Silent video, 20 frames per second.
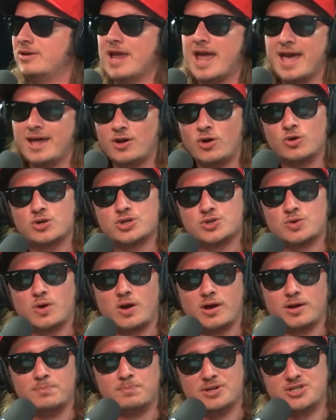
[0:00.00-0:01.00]
Ed
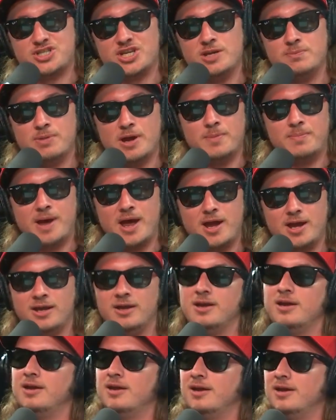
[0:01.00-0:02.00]
Ogeron, Petit Bebe.
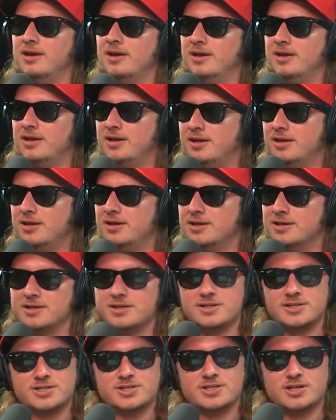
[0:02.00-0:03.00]
Mm-hmm. He
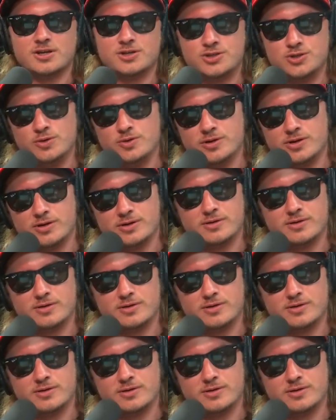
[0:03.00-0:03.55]
is a junior.